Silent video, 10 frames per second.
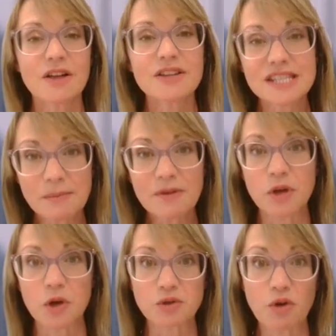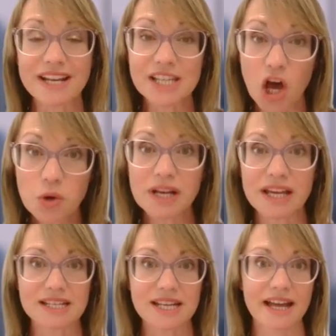Some of those rights
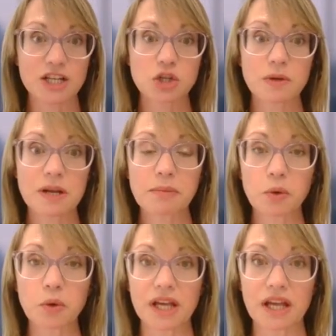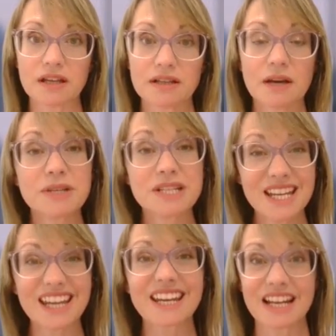only attach to an employee, and
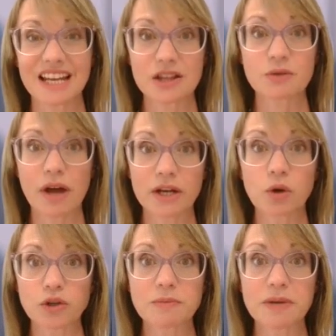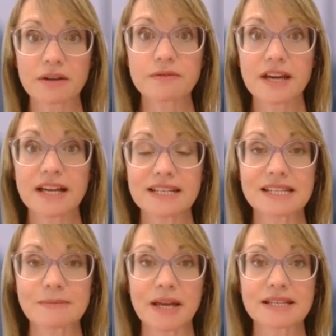particularly the right not to be unfairly
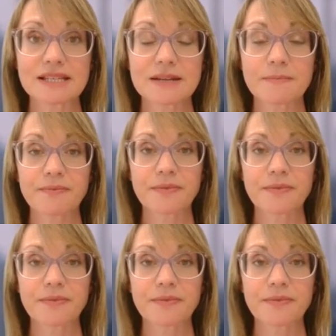dismissed.